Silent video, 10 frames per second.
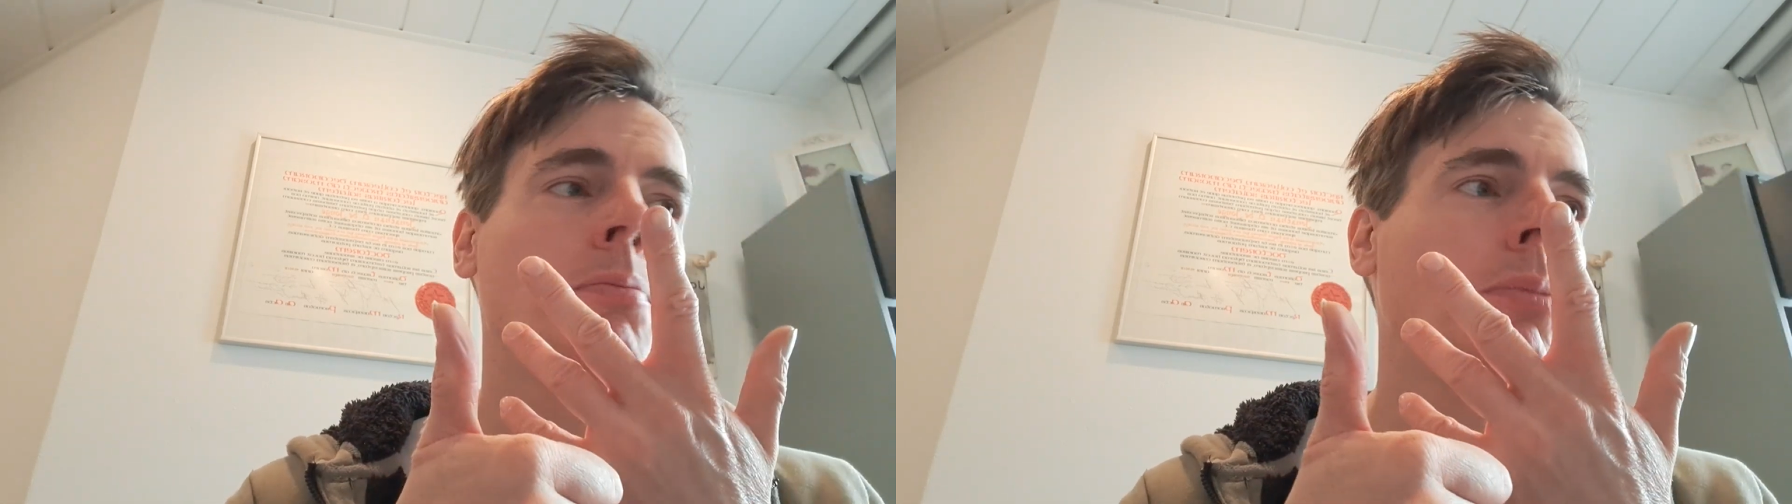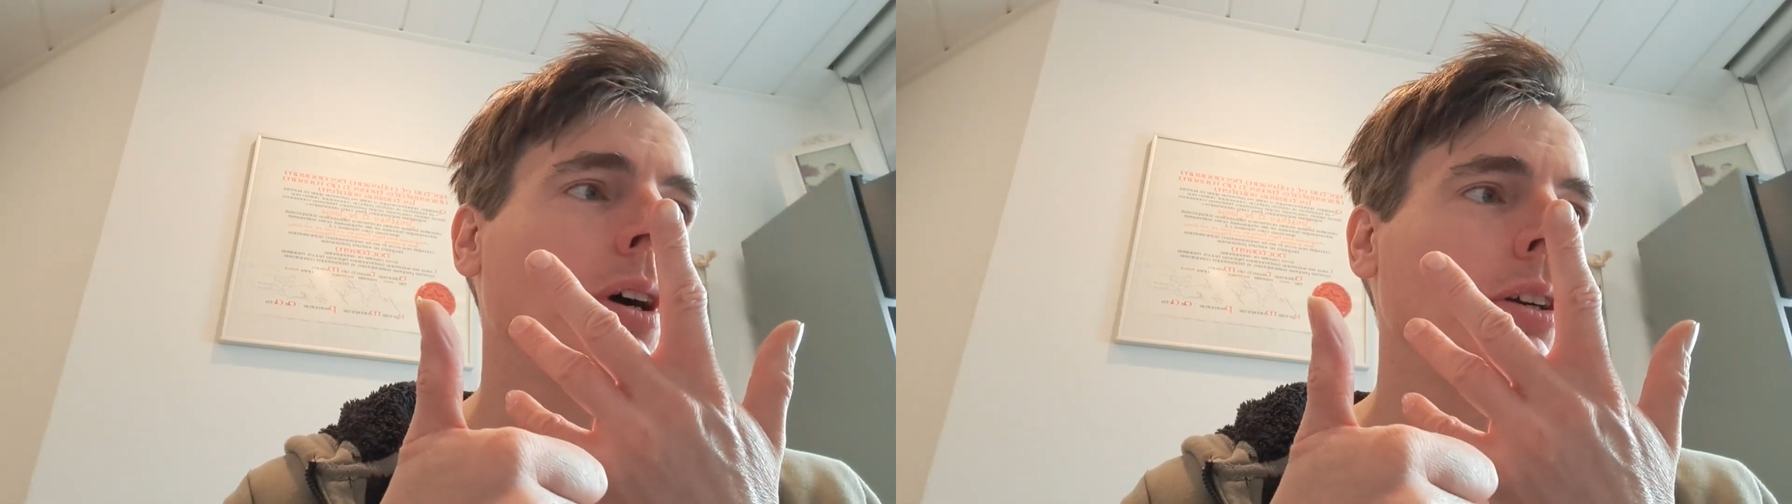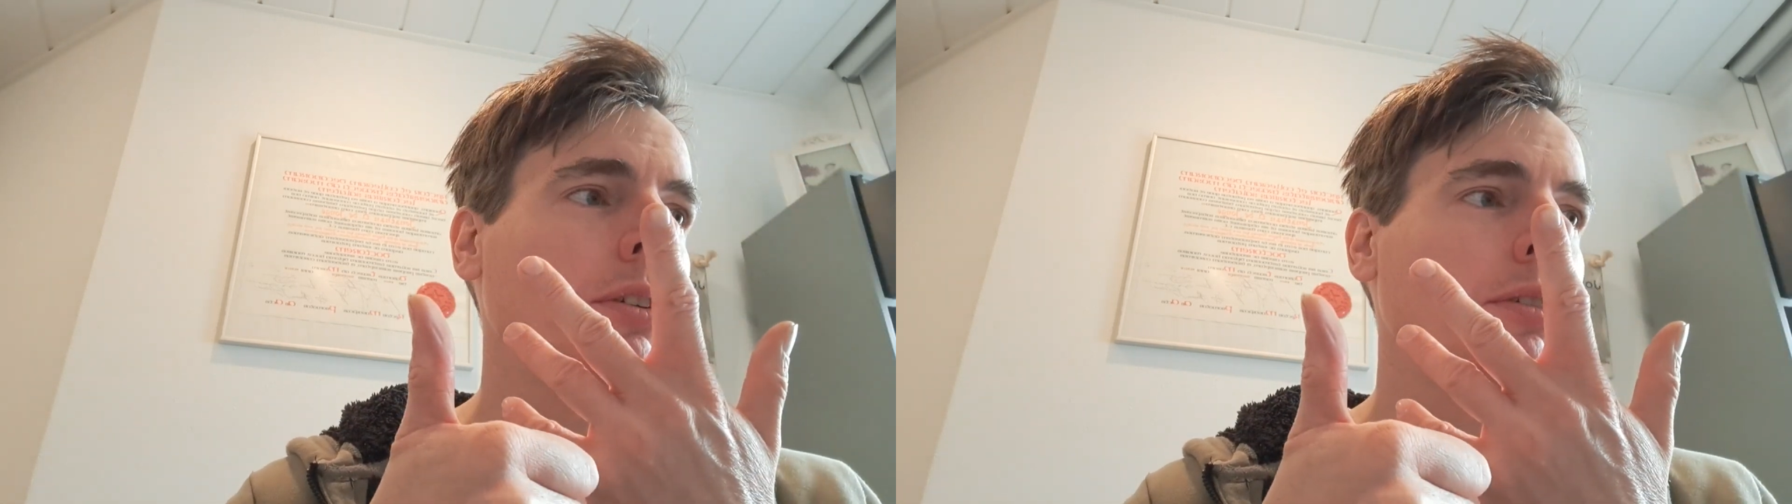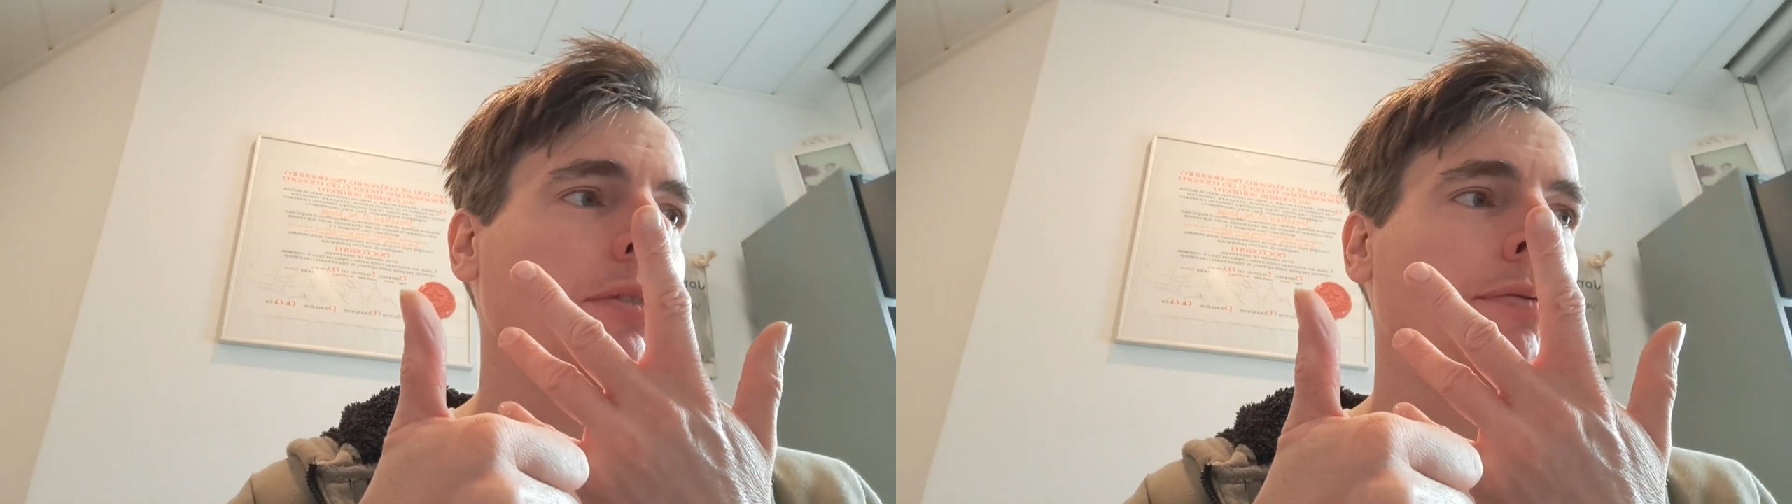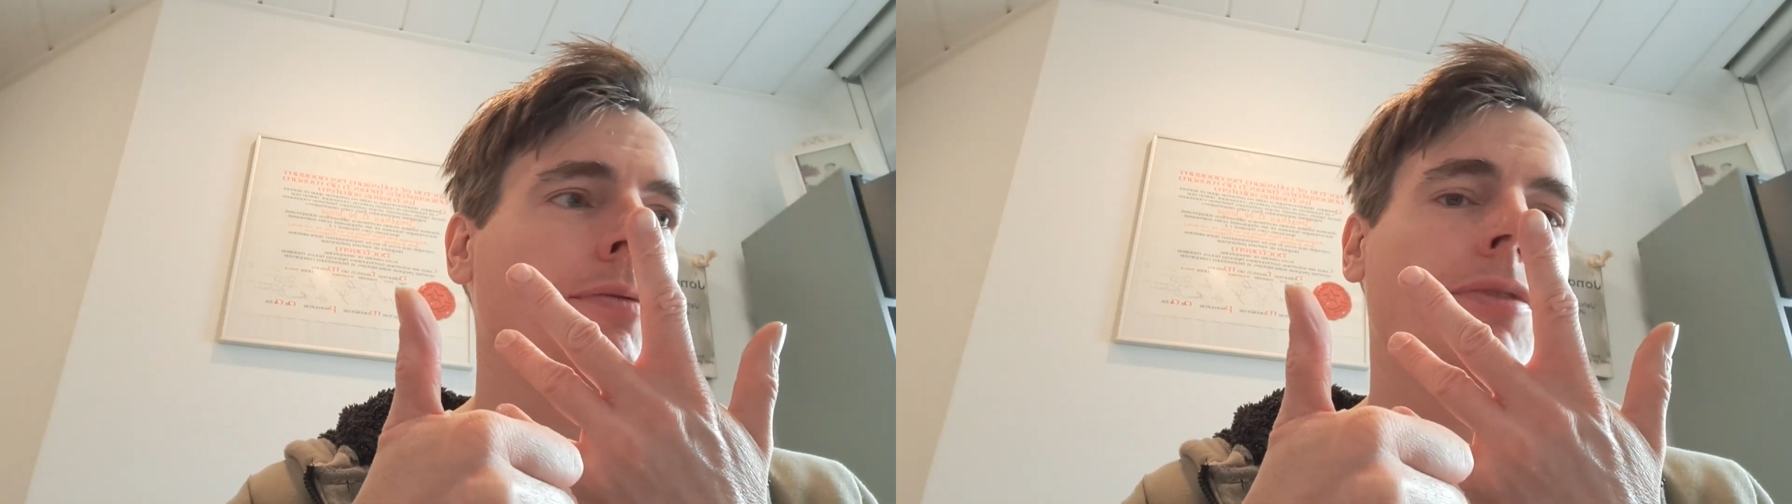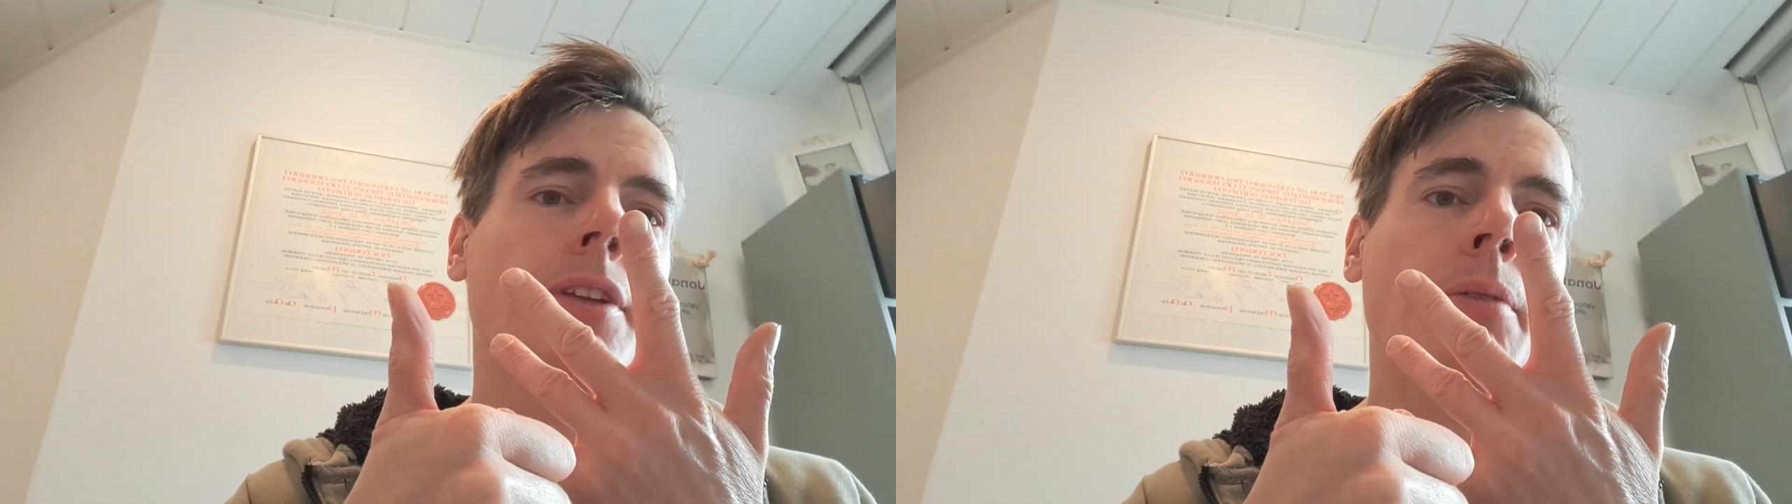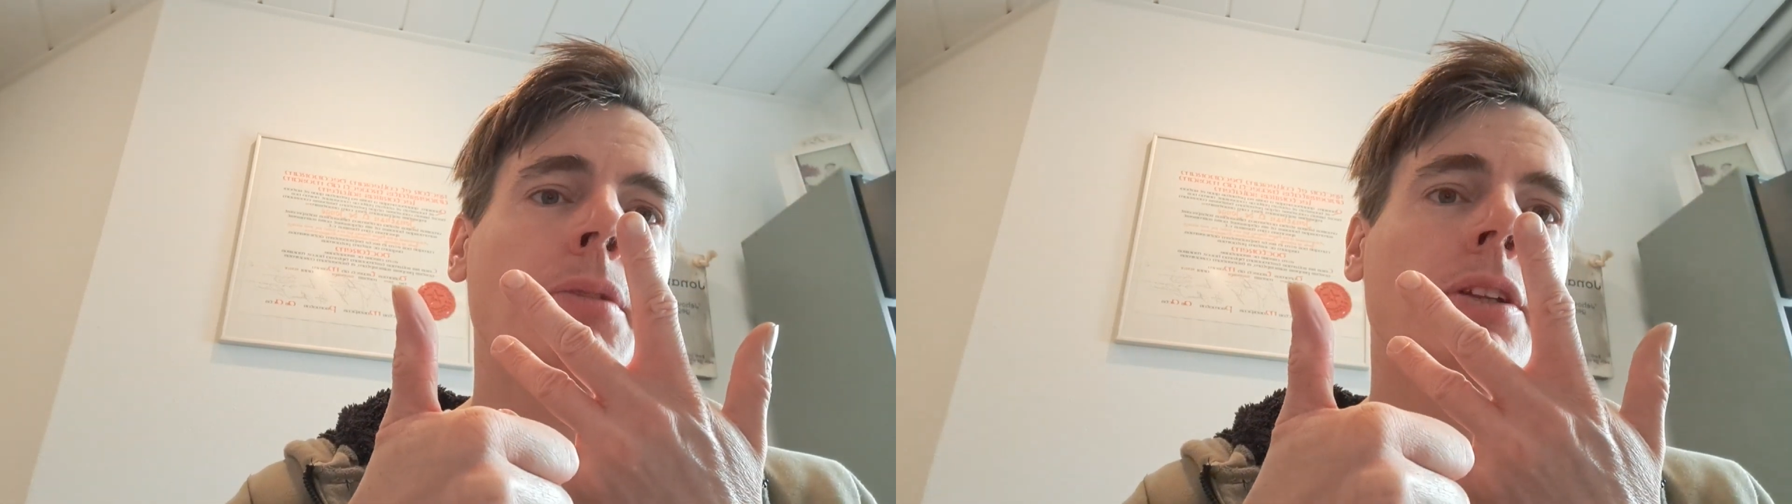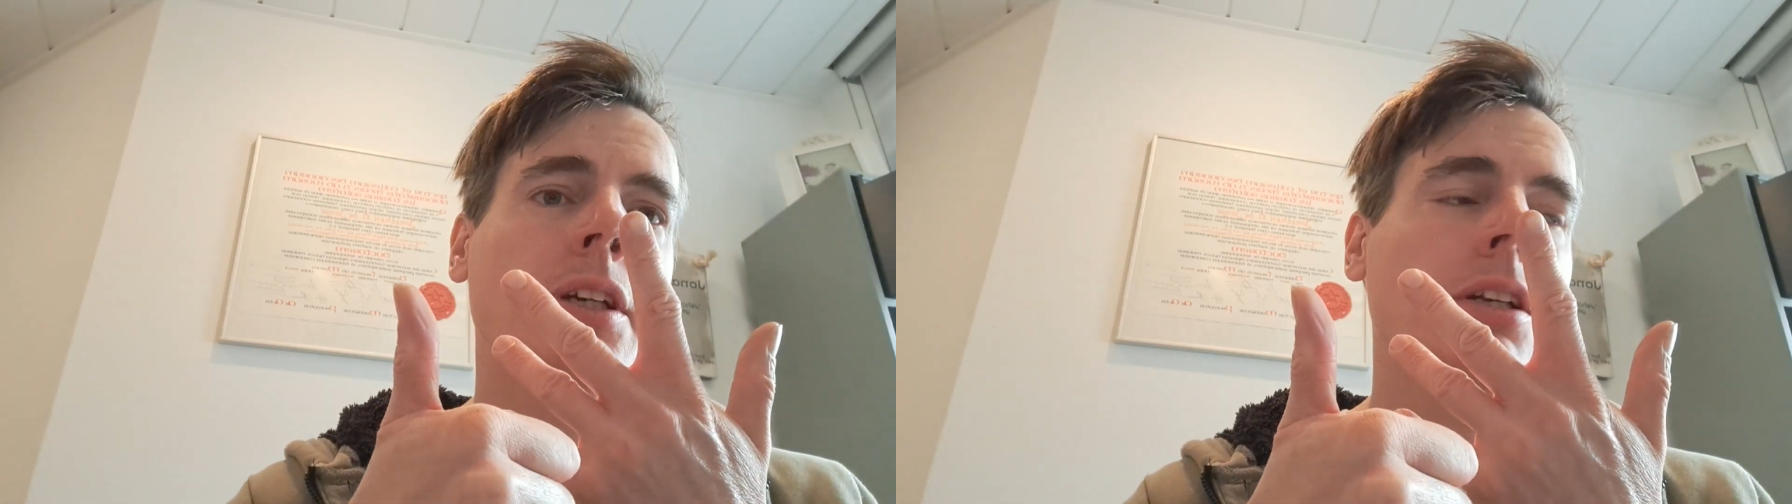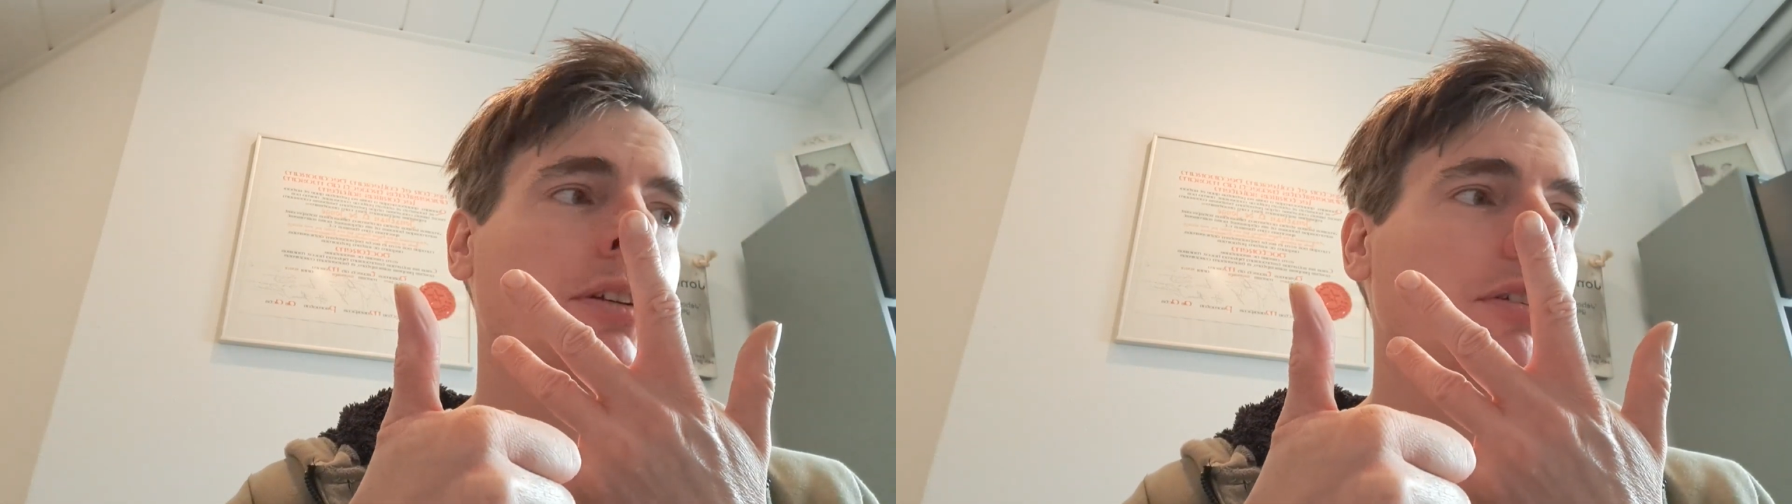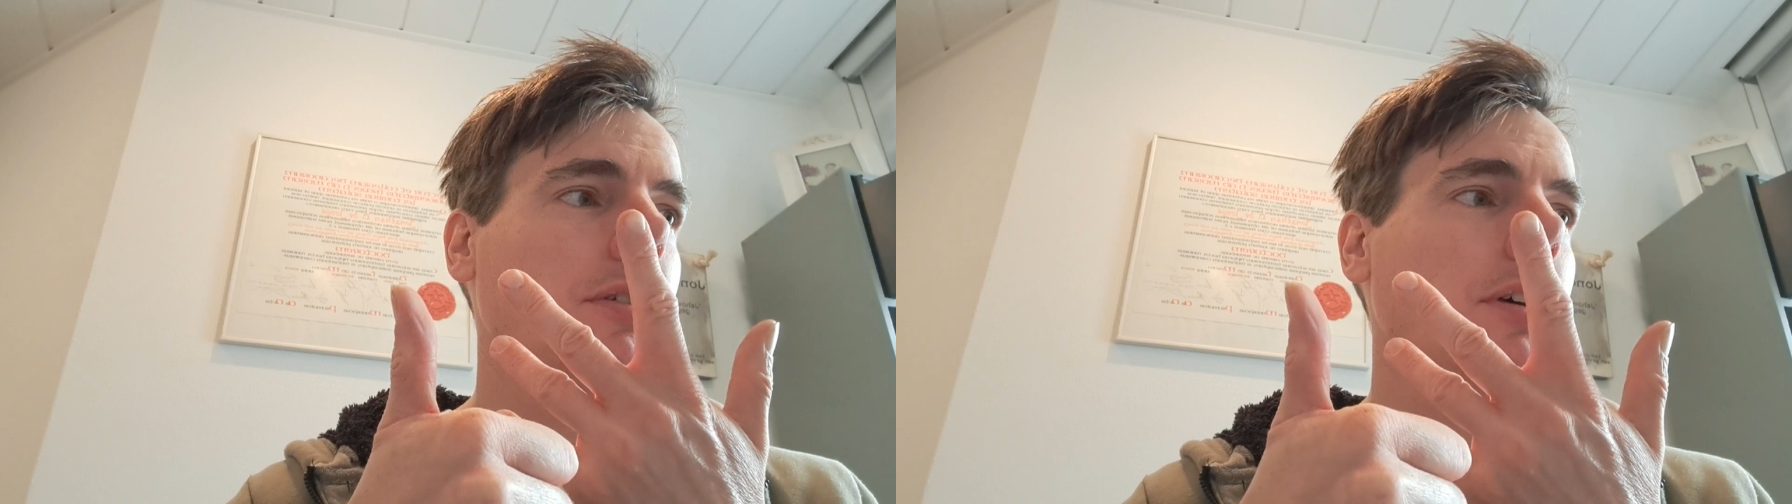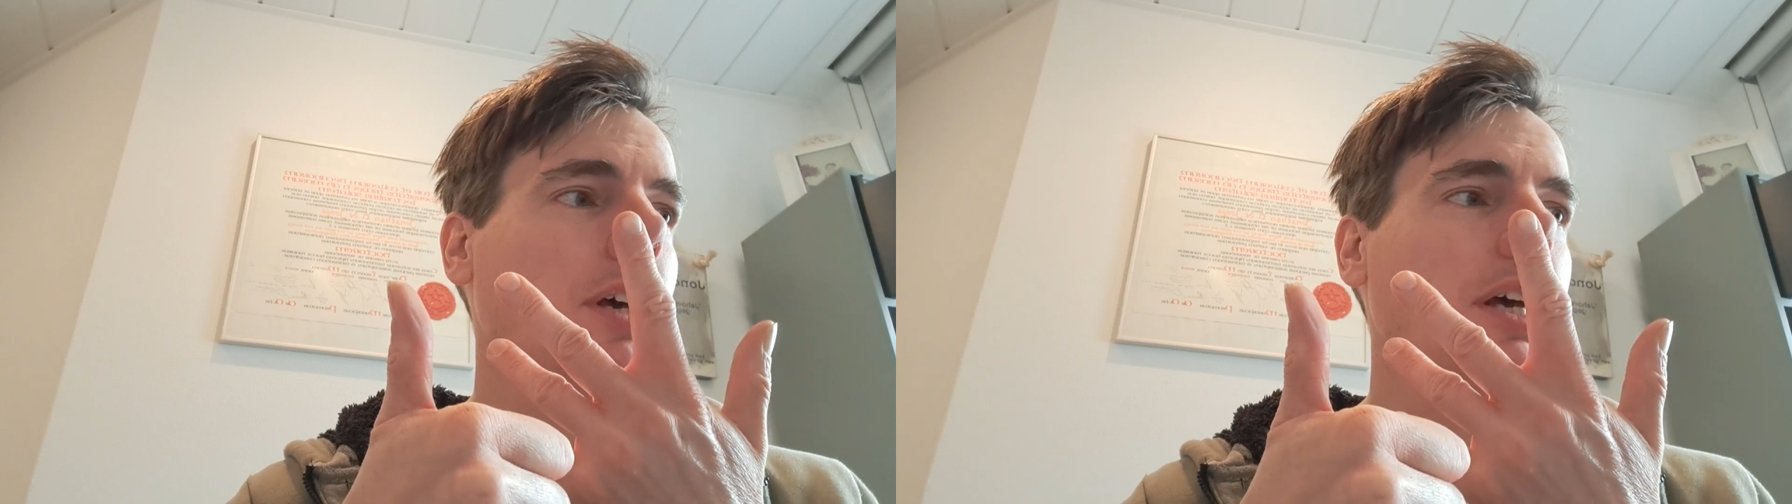parts and maintenance,